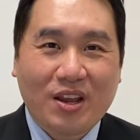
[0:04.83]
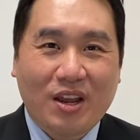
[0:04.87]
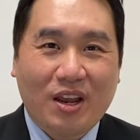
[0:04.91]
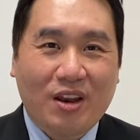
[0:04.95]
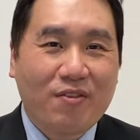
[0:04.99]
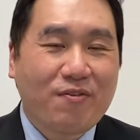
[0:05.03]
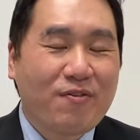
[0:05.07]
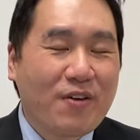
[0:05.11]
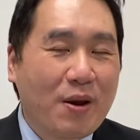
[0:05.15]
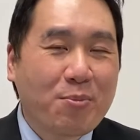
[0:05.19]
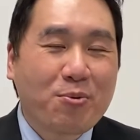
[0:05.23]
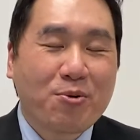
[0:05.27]

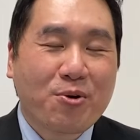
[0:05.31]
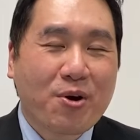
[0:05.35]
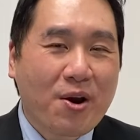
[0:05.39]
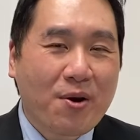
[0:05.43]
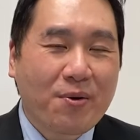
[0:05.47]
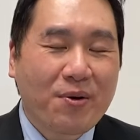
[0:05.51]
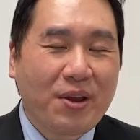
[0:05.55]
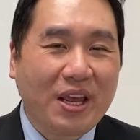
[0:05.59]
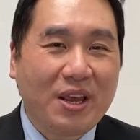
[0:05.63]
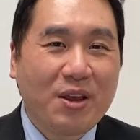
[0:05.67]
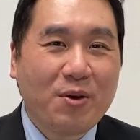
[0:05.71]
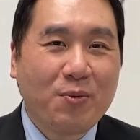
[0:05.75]
In
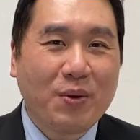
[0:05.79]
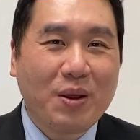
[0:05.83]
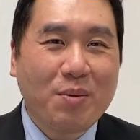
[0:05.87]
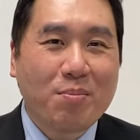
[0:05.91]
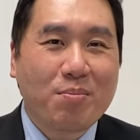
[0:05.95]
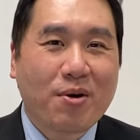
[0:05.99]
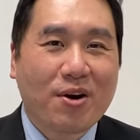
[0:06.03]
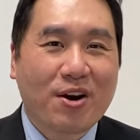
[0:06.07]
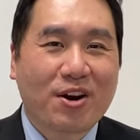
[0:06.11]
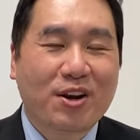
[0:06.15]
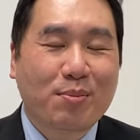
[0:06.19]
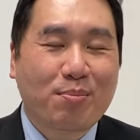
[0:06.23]
February, we
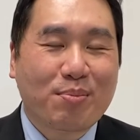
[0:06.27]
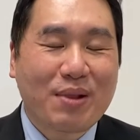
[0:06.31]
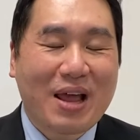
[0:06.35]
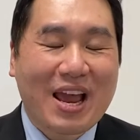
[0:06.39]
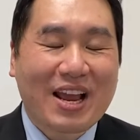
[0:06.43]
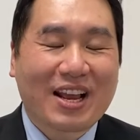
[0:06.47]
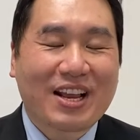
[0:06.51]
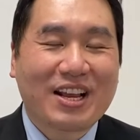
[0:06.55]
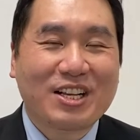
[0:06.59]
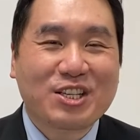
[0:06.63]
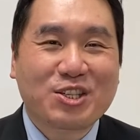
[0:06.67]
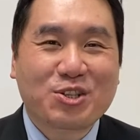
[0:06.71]
mark
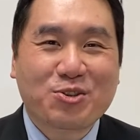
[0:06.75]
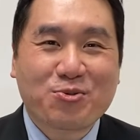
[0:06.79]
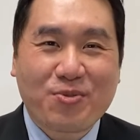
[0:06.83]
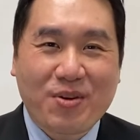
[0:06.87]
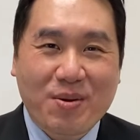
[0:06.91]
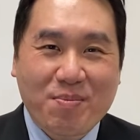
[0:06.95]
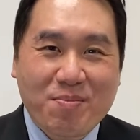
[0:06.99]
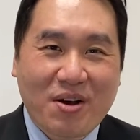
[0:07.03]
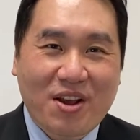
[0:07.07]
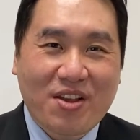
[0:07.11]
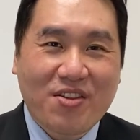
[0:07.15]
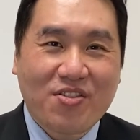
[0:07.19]
Black
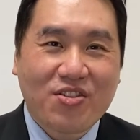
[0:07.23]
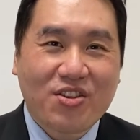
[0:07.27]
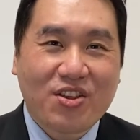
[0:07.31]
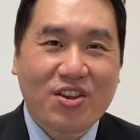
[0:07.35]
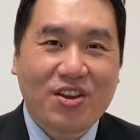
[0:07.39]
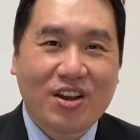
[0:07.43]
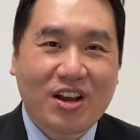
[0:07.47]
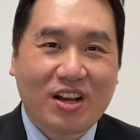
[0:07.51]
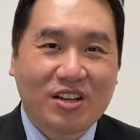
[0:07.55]
History Month,